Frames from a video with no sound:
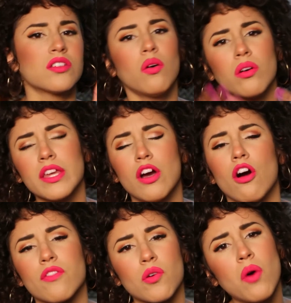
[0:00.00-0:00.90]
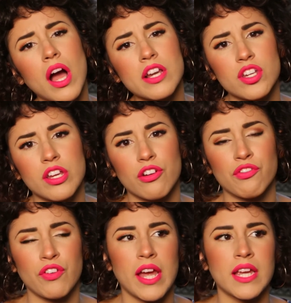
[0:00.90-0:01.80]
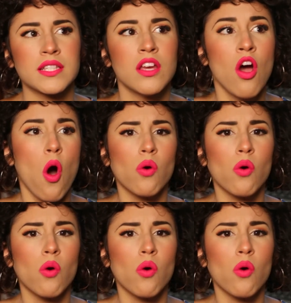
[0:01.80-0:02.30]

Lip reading: totally overwashing your face,